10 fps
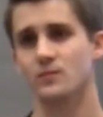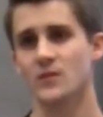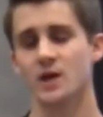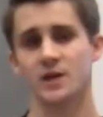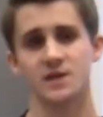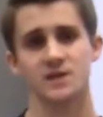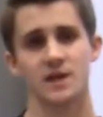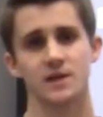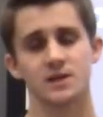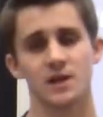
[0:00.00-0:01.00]
And he
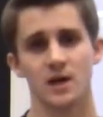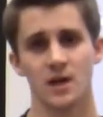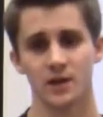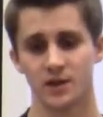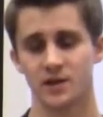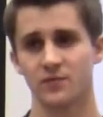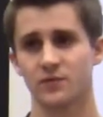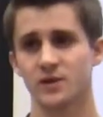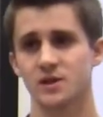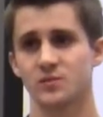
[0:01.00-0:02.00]
says, "The
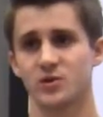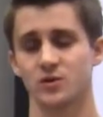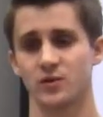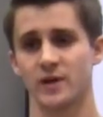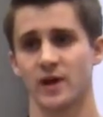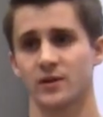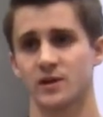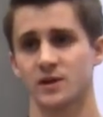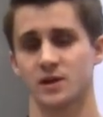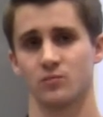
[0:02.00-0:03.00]
difference between
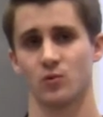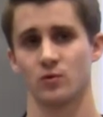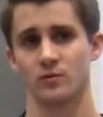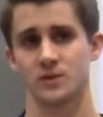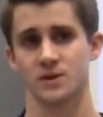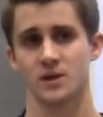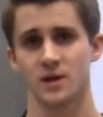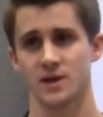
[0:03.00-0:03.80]
ethics and morals